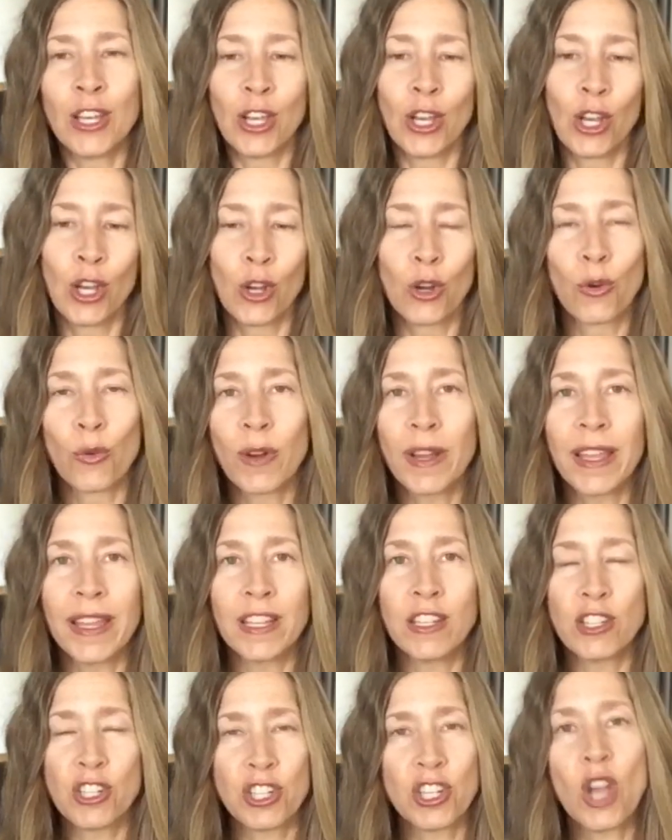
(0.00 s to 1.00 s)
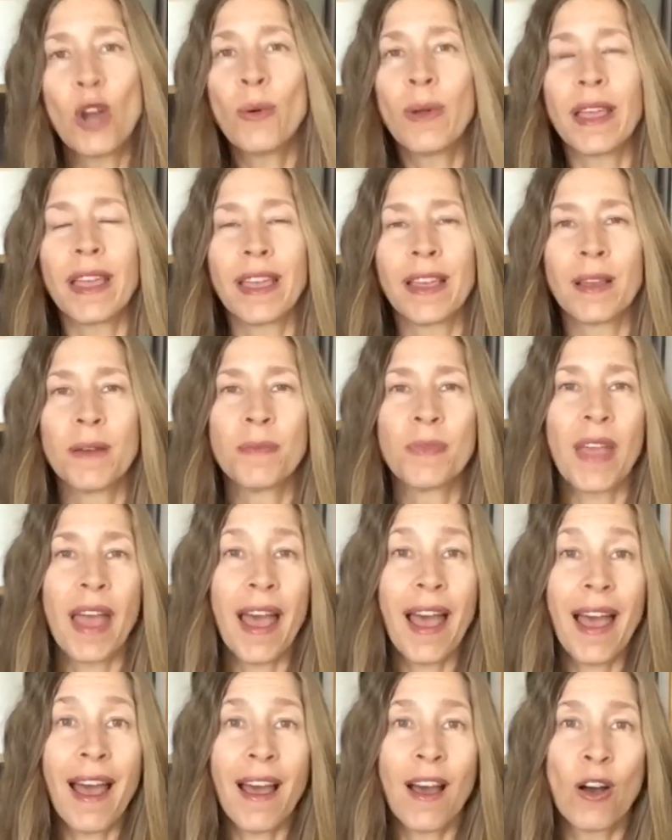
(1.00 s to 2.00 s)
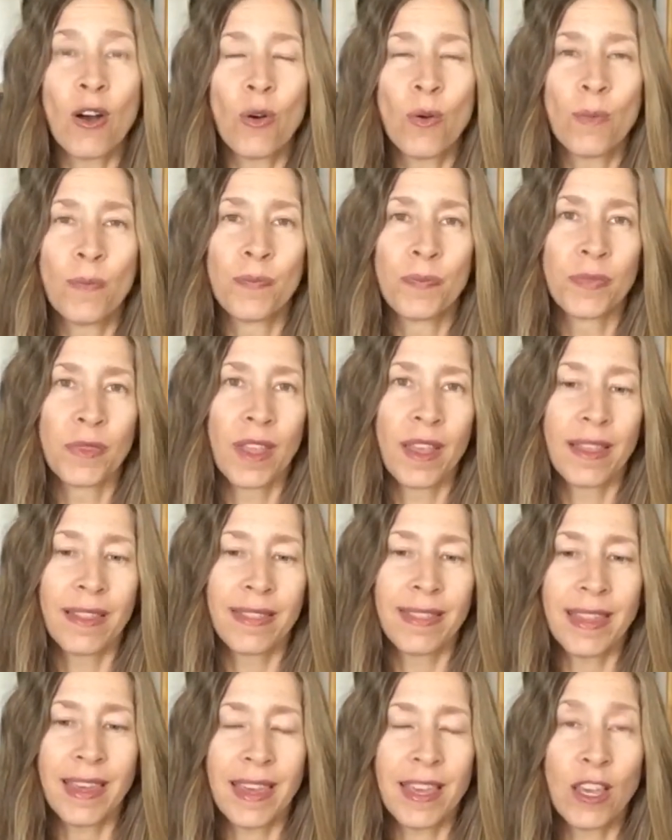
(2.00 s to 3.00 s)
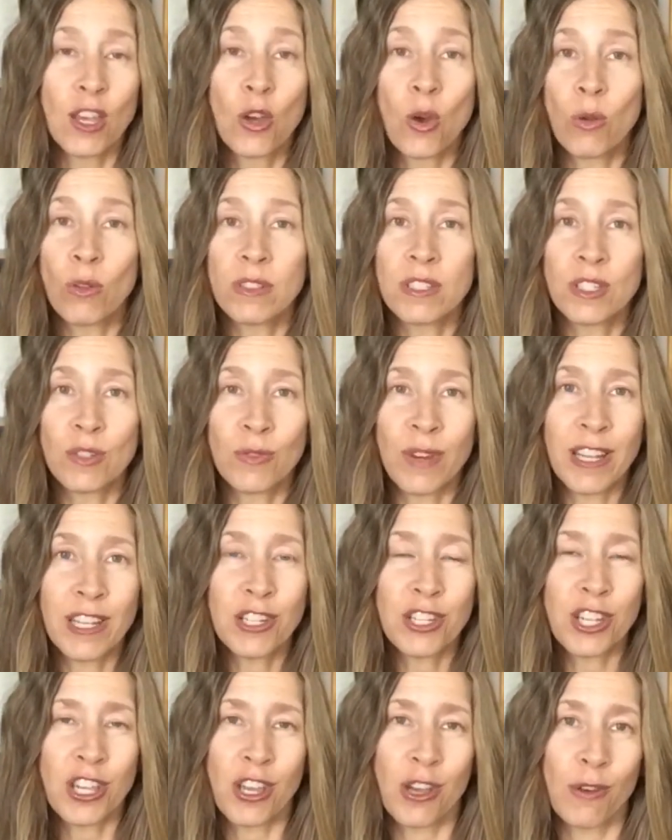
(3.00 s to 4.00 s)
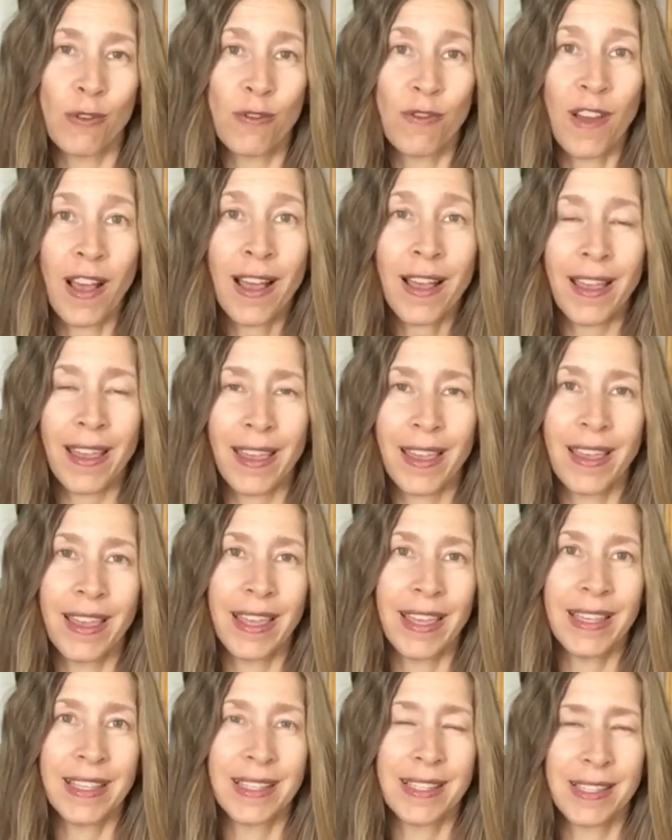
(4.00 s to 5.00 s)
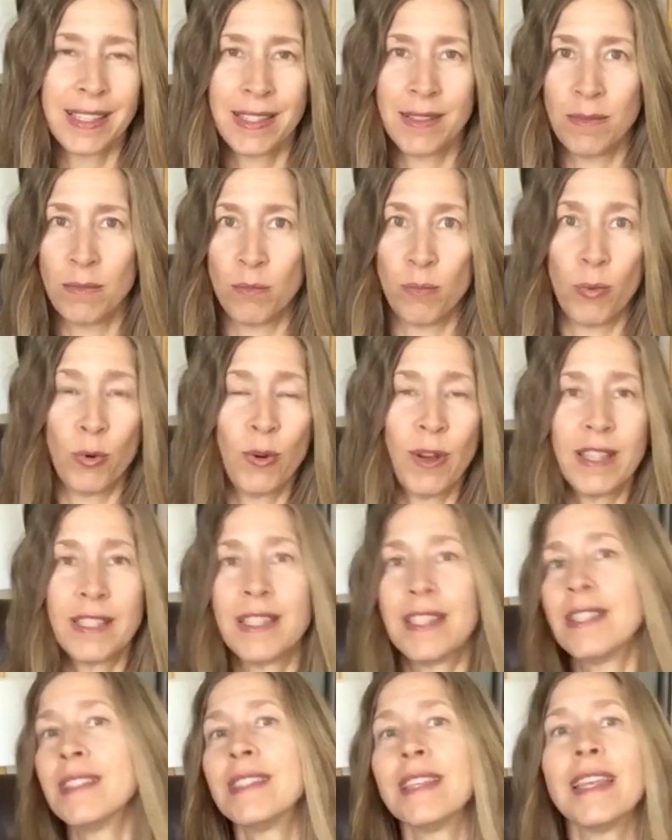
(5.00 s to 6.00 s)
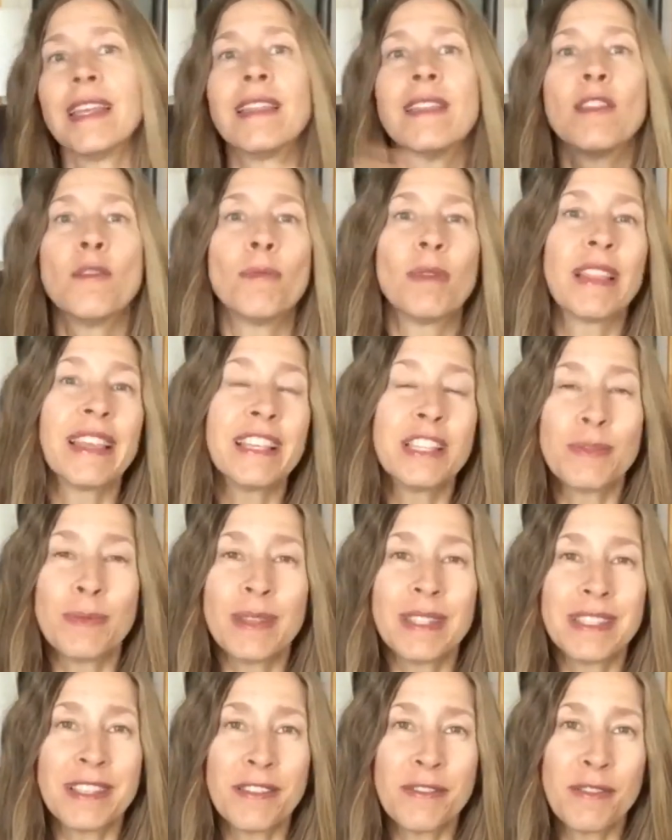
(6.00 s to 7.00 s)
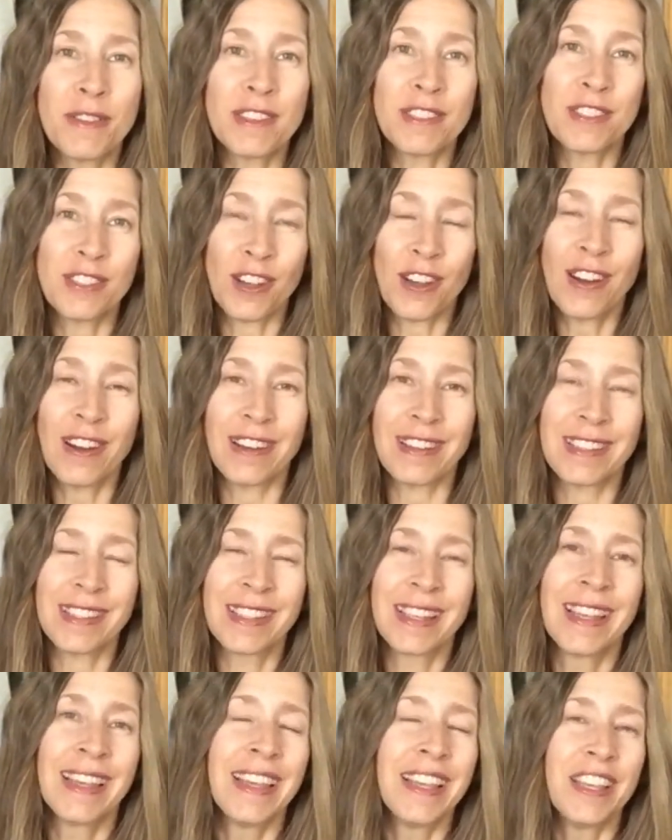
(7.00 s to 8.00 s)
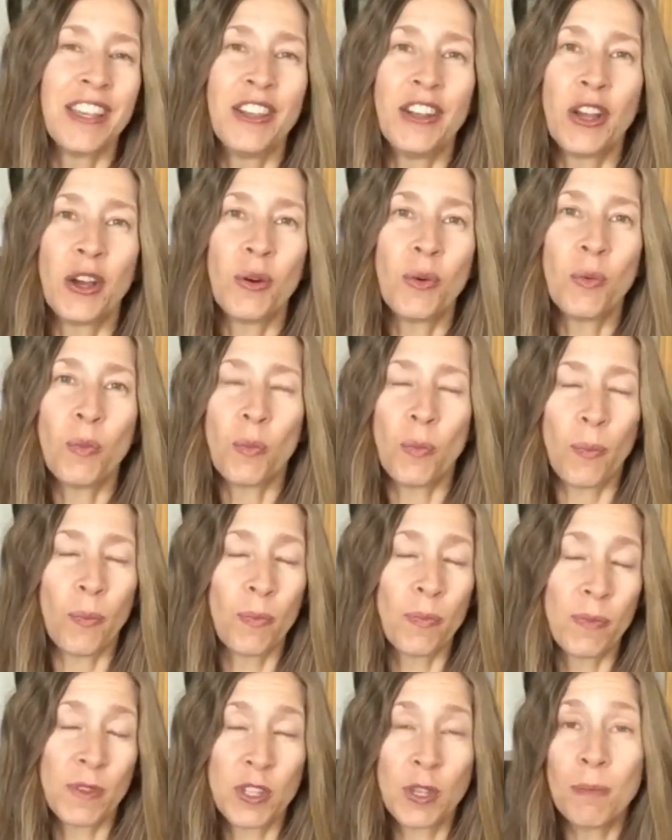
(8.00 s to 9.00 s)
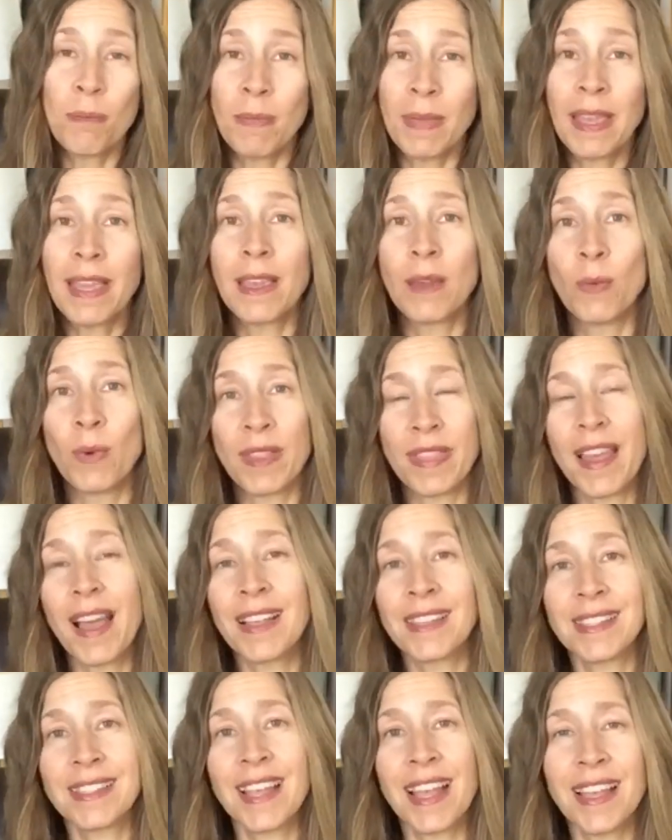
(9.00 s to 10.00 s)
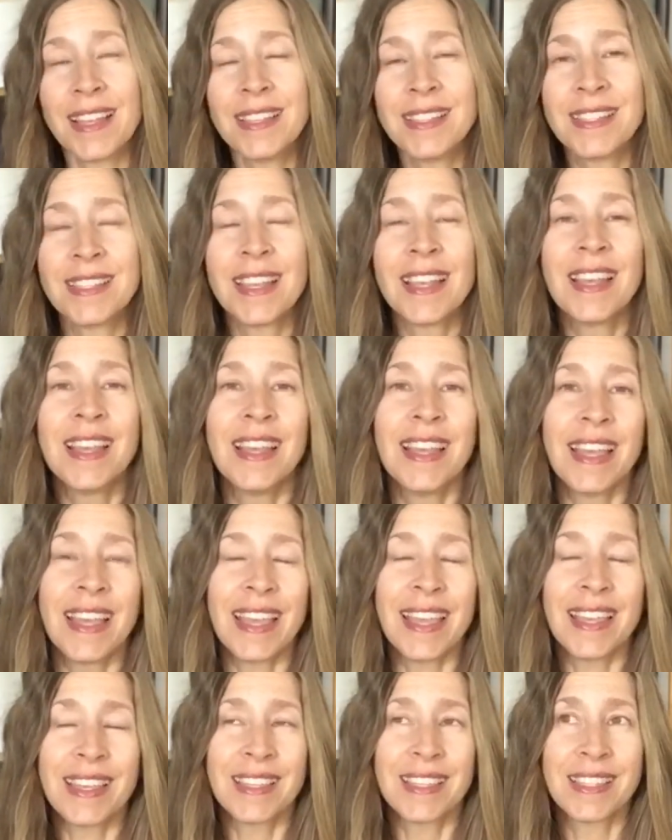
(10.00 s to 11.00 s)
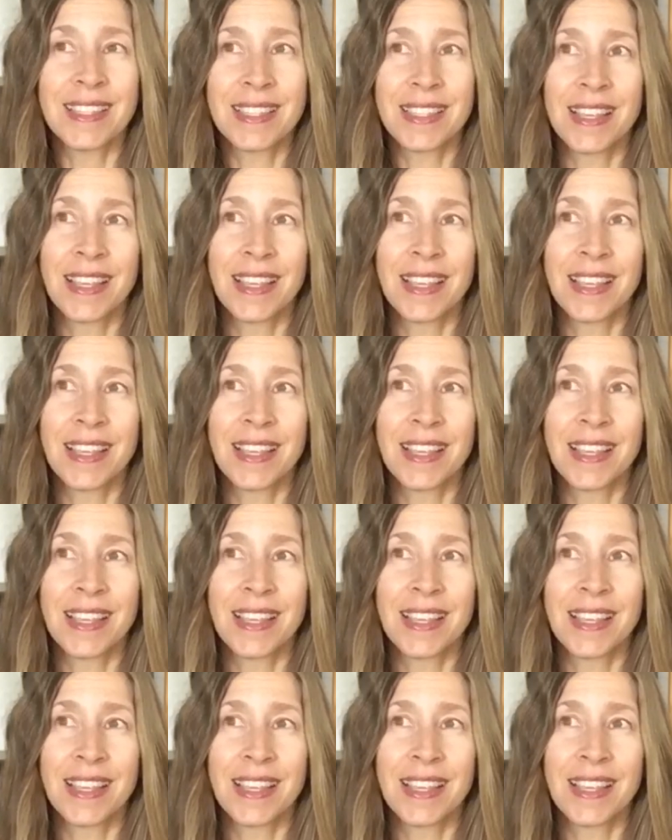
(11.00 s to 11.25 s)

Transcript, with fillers: grid showing how the golden ratio, phi, is present in the placement of the stars. To me, what that says is